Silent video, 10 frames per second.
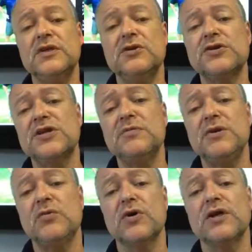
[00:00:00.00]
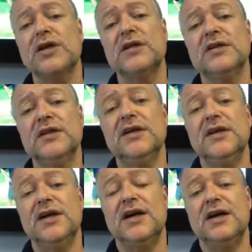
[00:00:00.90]
You'll see me working
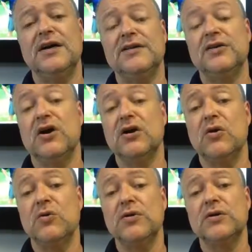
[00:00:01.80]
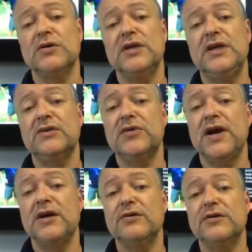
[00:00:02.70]
the dog owner in
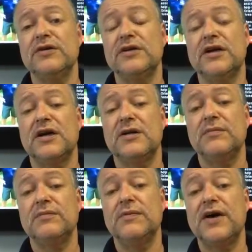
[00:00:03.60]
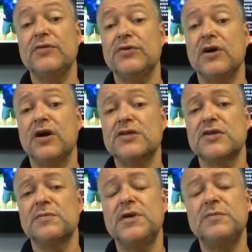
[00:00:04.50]
around other dogs,
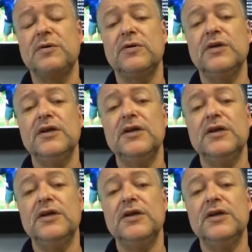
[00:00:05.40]
other people,